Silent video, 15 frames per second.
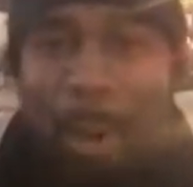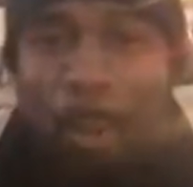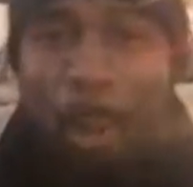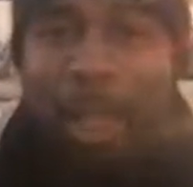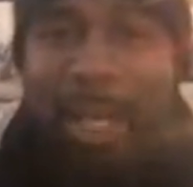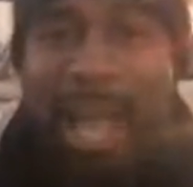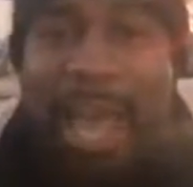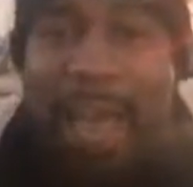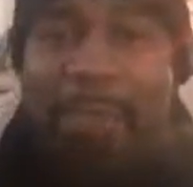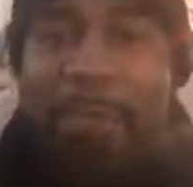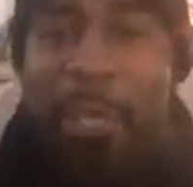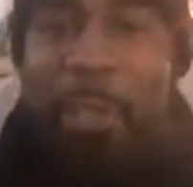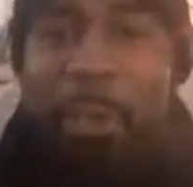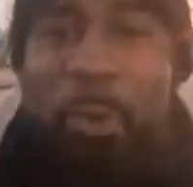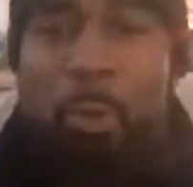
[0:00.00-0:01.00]

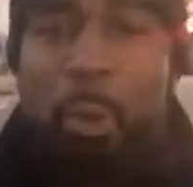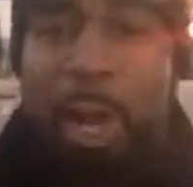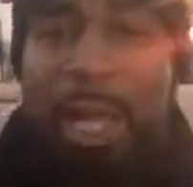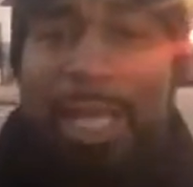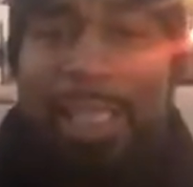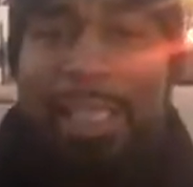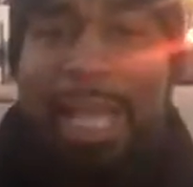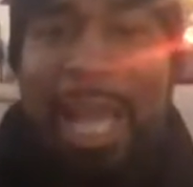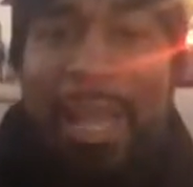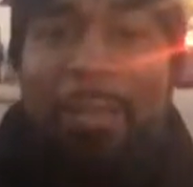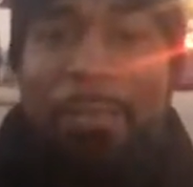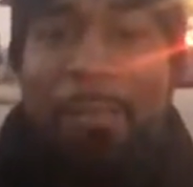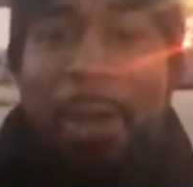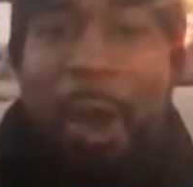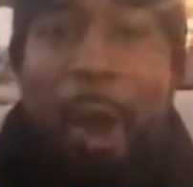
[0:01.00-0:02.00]
whatever you want in
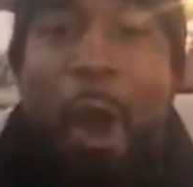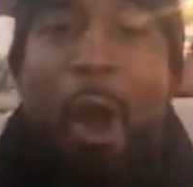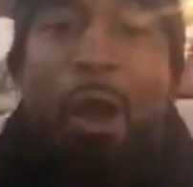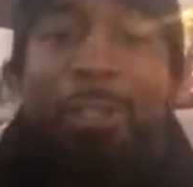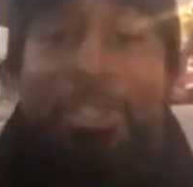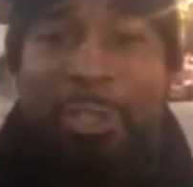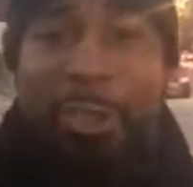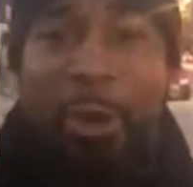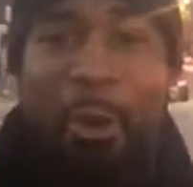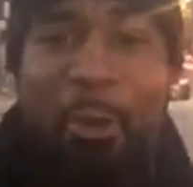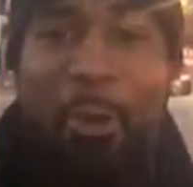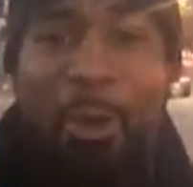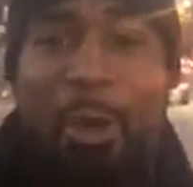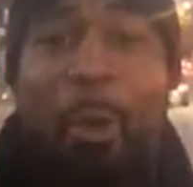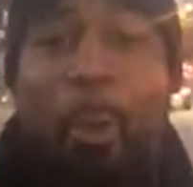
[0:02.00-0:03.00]
life
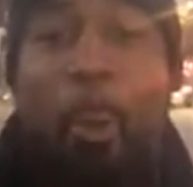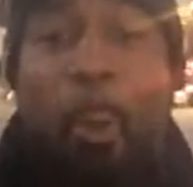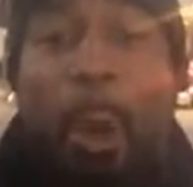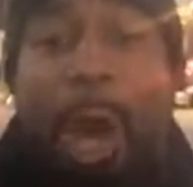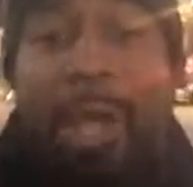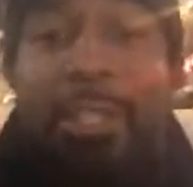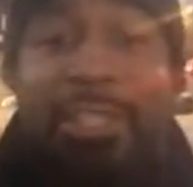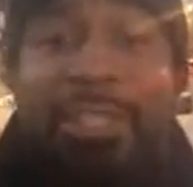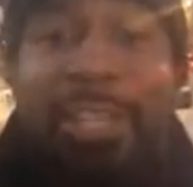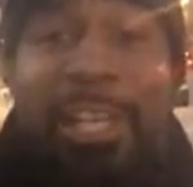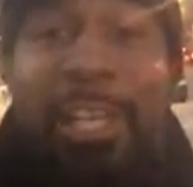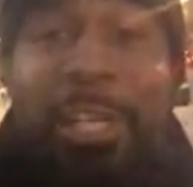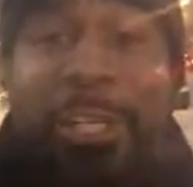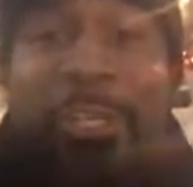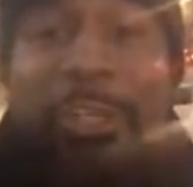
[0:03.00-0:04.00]
also wants
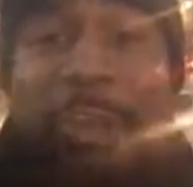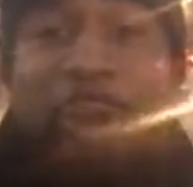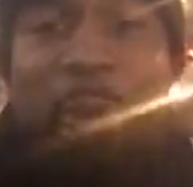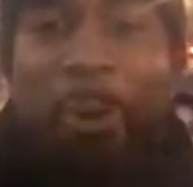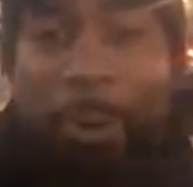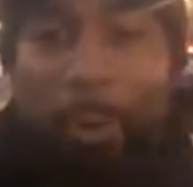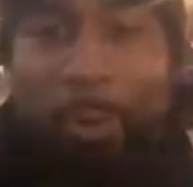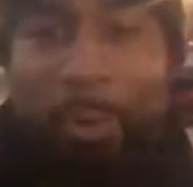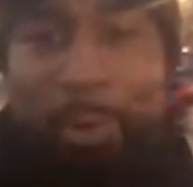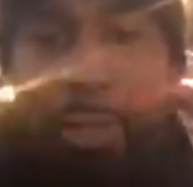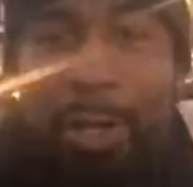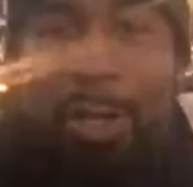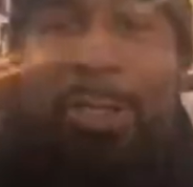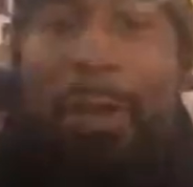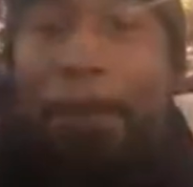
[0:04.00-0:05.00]
you.
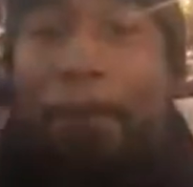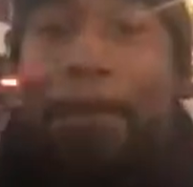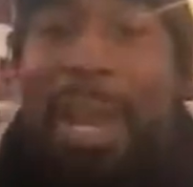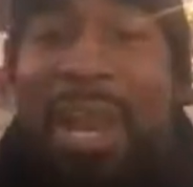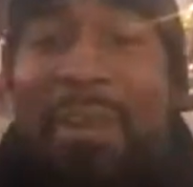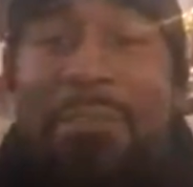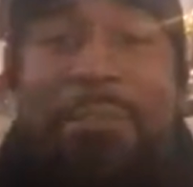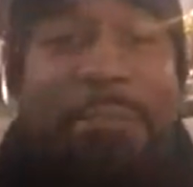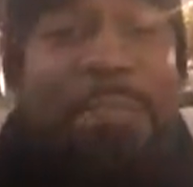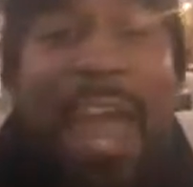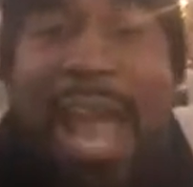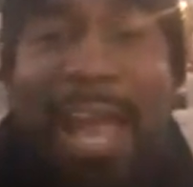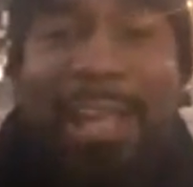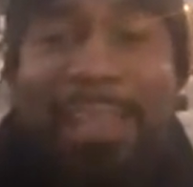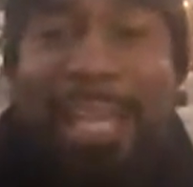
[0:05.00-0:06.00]
The mere
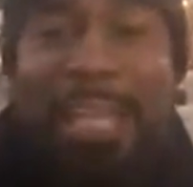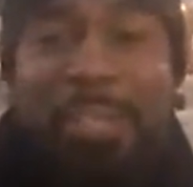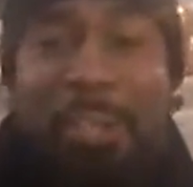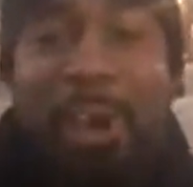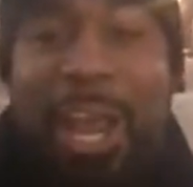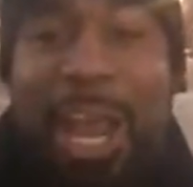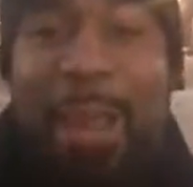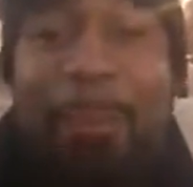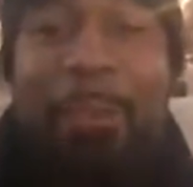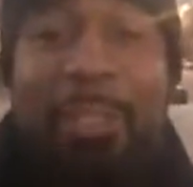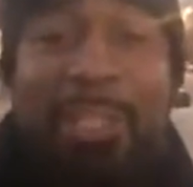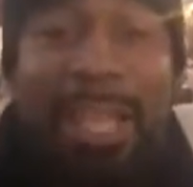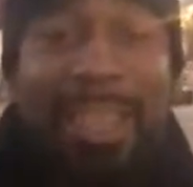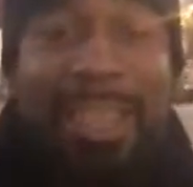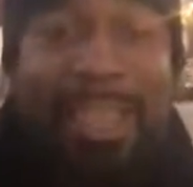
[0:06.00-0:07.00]
fact that you're able
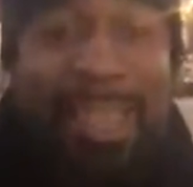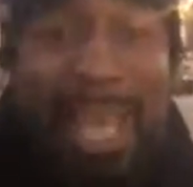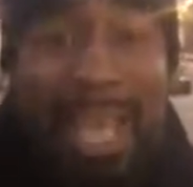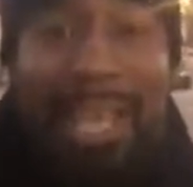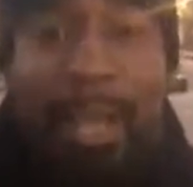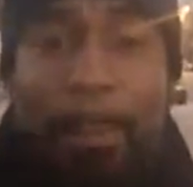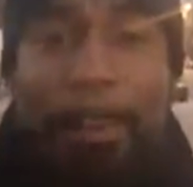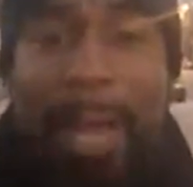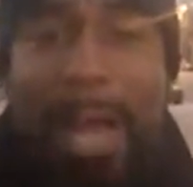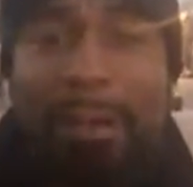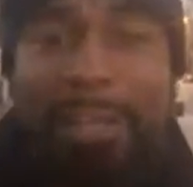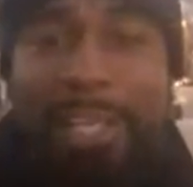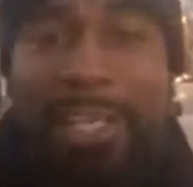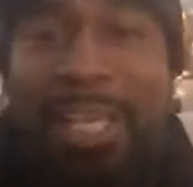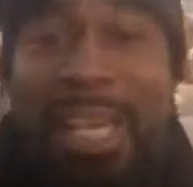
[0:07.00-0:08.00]
to think about
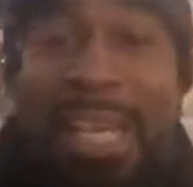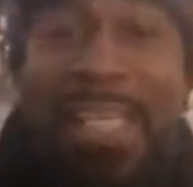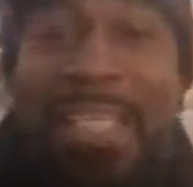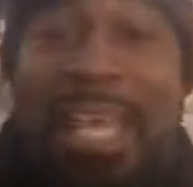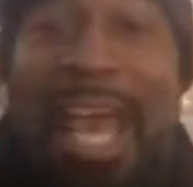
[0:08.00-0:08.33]
it is